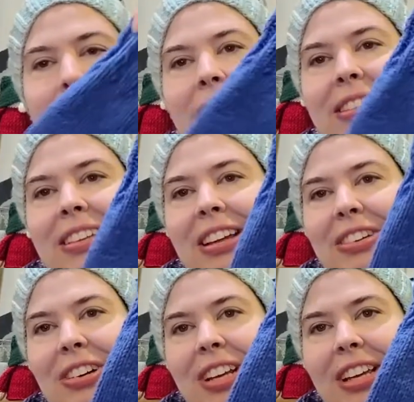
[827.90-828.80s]
It's not
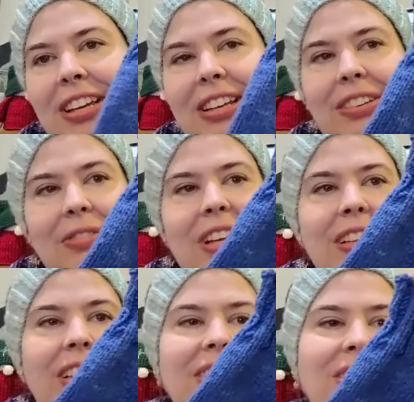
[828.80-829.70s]
turning,
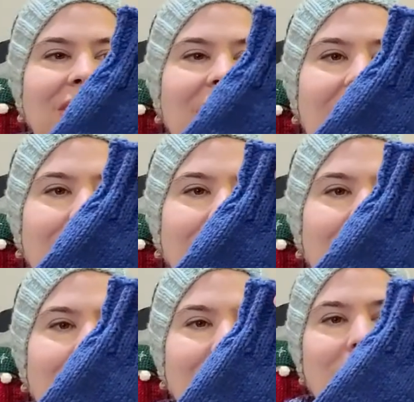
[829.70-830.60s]
well, it's turning out
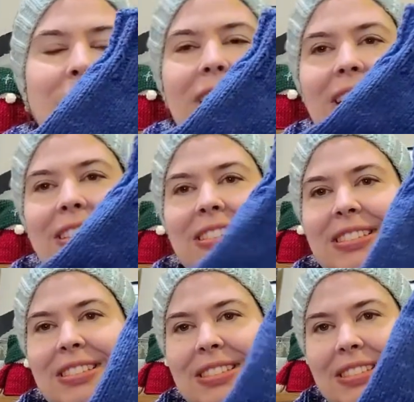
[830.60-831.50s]
fine, but
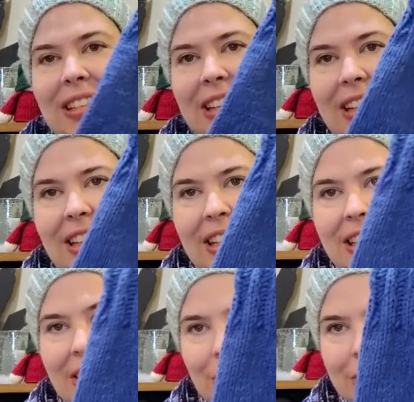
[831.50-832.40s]
it's,
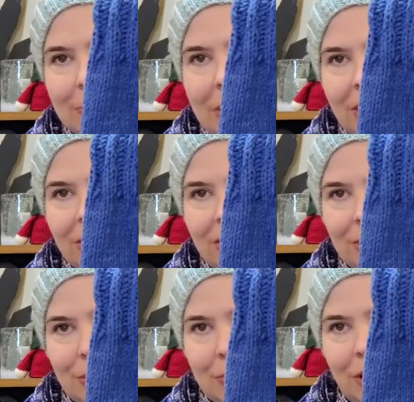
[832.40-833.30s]
you know, it's better to
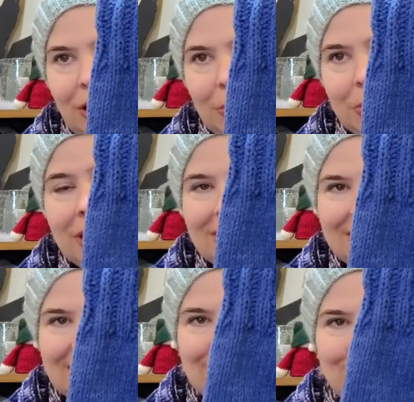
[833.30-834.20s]
do them all at
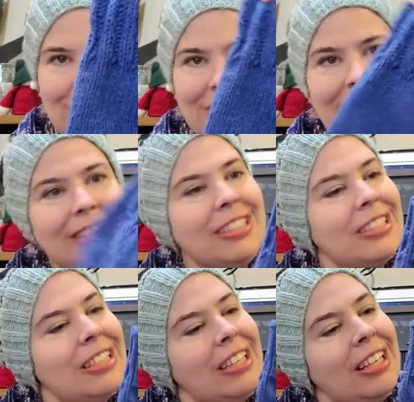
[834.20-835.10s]
once, to be honest.